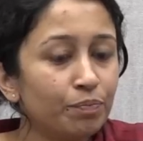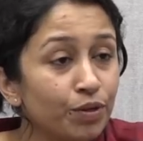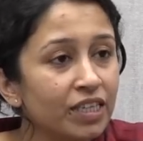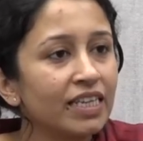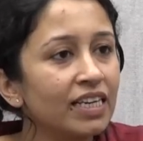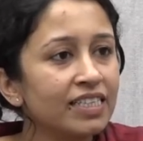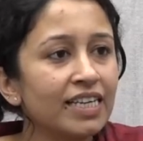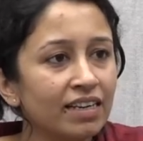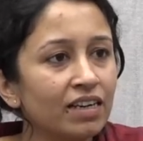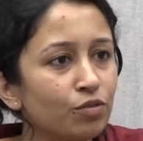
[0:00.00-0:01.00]
a political
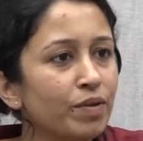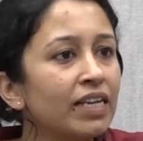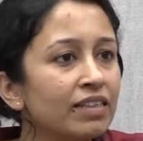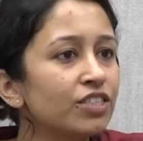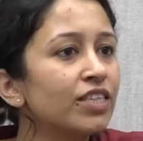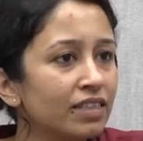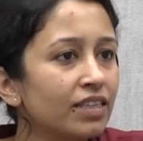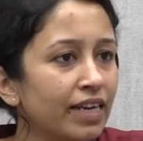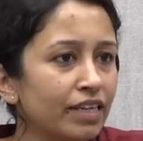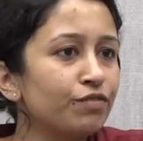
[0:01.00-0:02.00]
agenda to making the,
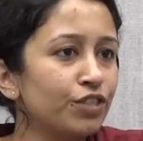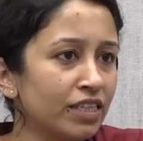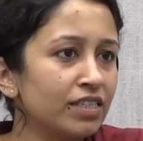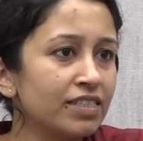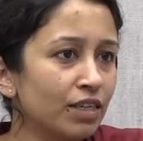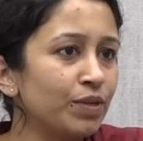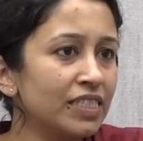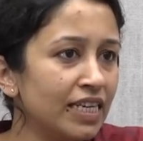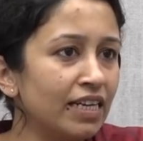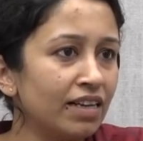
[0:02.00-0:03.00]
the kind of changes that we
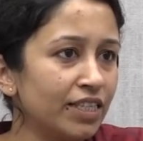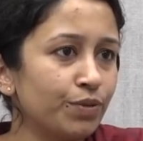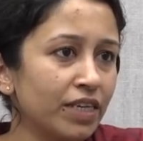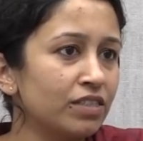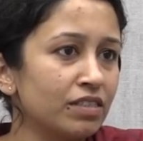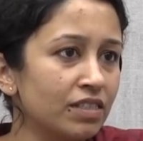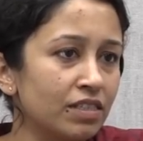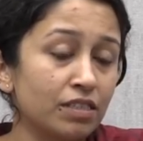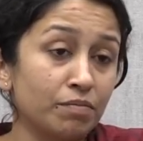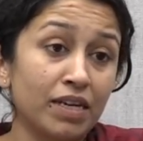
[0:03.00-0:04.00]
see in our education
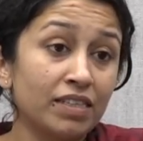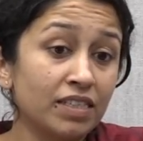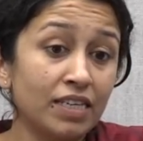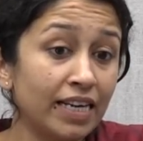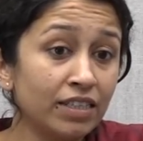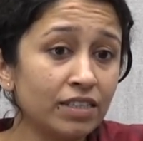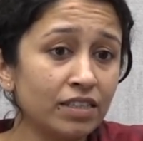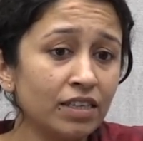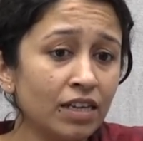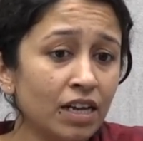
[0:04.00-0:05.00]
system and it's a
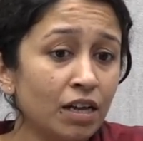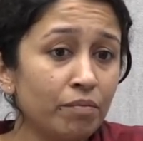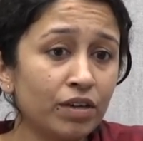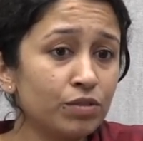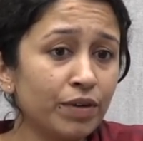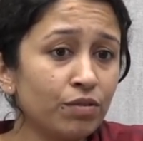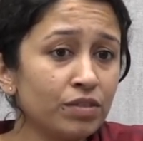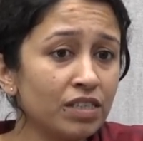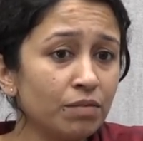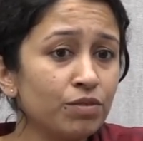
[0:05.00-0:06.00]
danger because we
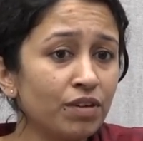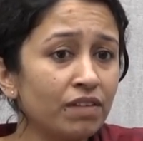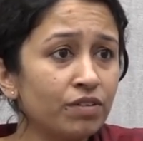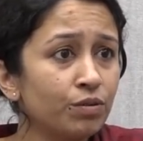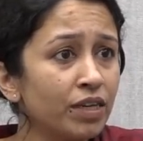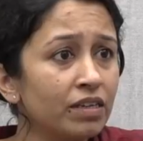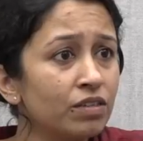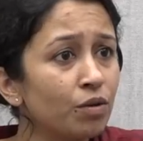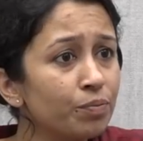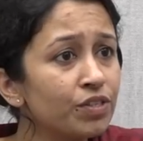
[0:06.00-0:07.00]
don't seem to have a
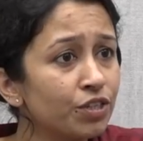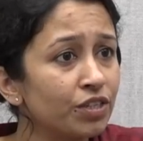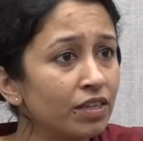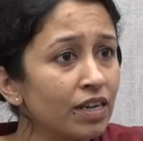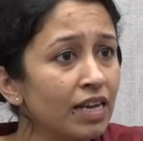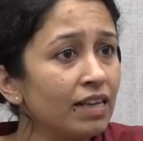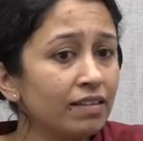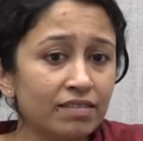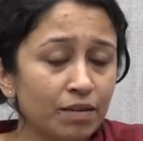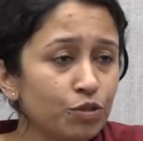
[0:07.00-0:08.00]
coherent opposition
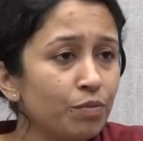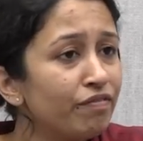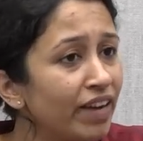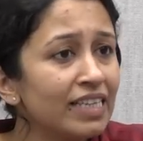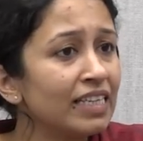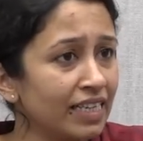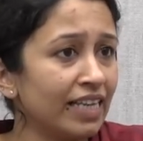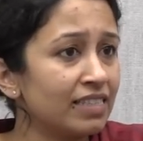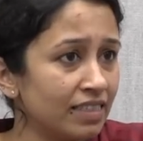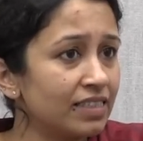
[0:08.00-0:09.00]
that seems to be fighting
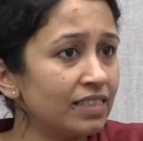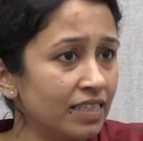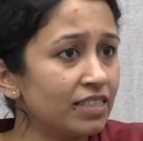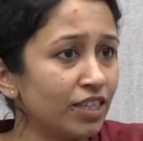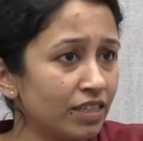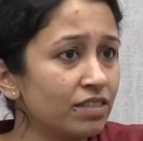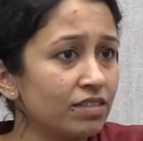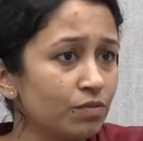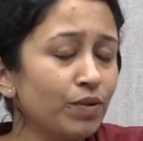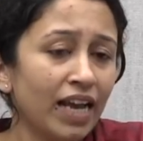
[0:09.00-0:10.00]
against this, these
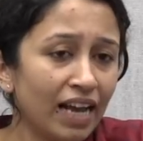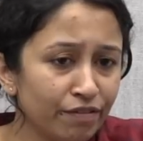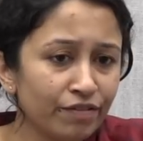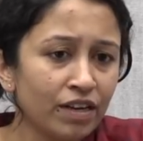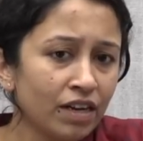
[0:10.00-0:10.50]
changes. We have